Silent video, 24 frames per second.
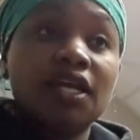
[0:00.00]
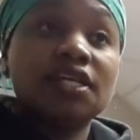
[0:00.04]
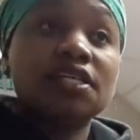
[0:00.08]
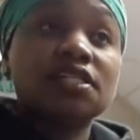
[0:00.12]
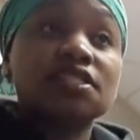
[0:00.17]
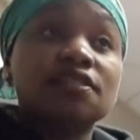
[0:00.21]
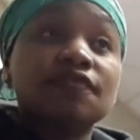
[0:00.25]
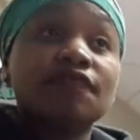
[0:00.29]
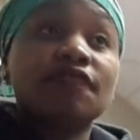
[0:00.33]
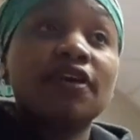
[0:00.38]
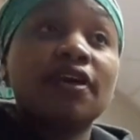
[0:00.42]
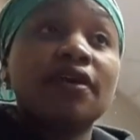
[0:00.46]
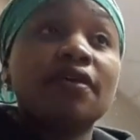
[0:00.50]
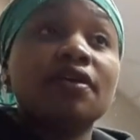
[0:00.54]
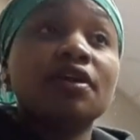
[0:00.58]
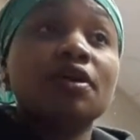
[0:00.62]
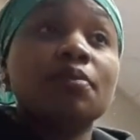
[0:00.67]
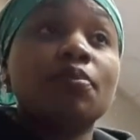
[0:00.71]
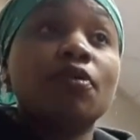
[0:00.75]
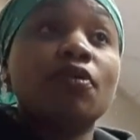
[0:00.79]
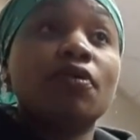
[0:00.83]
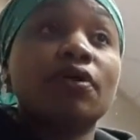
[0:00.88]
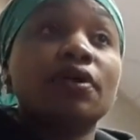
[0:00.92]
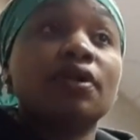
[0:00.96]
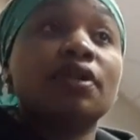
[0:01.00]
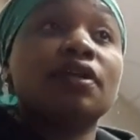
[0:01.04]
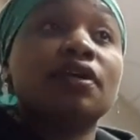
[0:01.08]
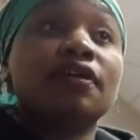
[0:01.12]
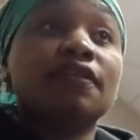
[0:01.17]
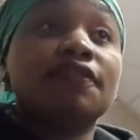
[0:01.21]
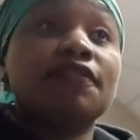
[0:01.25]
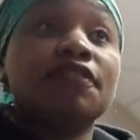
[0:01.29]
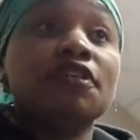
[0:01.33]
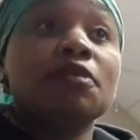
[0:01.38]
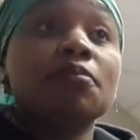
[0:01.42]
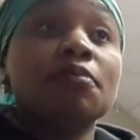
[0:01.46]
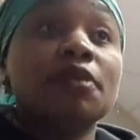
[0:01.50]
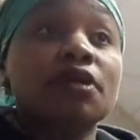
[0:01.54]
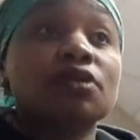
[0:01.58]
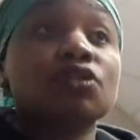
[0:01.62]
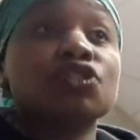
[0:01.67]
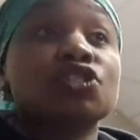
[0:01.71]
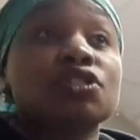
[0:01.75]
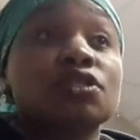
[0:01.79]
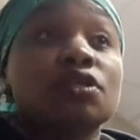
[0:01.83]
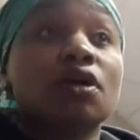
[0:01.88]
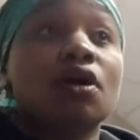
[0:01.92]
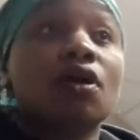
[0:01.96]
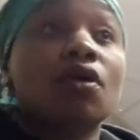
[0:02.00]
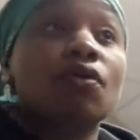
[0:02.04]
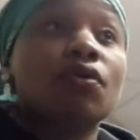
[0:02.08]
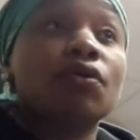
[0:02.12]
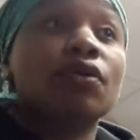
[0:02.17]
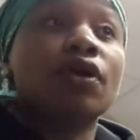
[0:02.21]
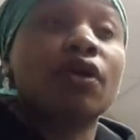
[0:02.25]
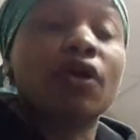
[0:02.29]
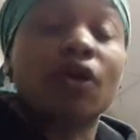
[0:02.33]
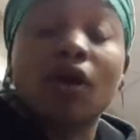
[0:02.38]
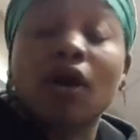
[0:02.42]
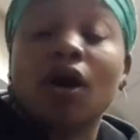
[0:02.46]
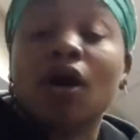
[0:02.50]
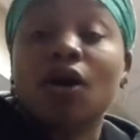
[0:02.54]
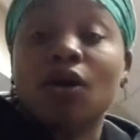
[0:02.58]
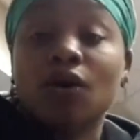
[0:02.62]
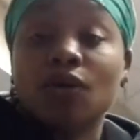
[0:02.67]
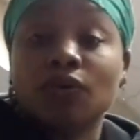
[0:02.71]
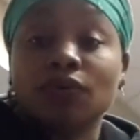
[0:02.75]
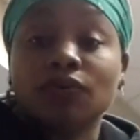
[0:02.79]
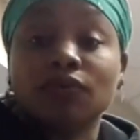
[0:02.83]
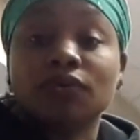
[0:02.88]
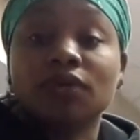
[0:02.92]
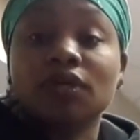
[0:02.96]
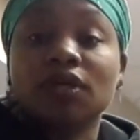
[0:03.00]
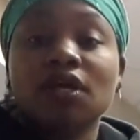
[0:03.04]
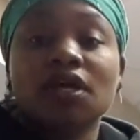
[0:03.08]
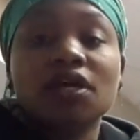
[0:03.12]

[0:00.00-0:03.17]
It's very important. A female should hold her own.